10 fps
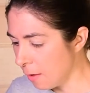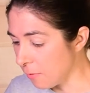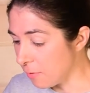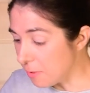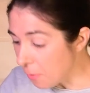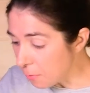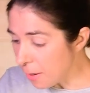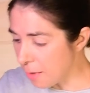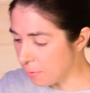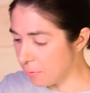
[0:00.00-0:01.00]
If you don't
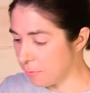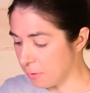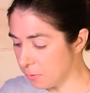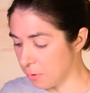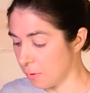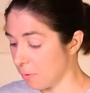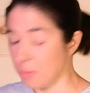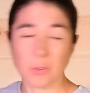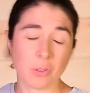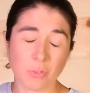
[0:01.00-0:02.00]
have a filter,
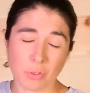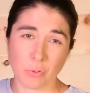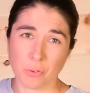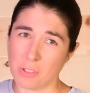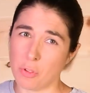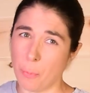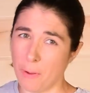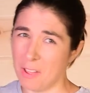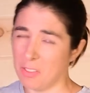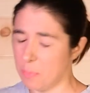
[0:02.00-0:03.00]
you can use a French press,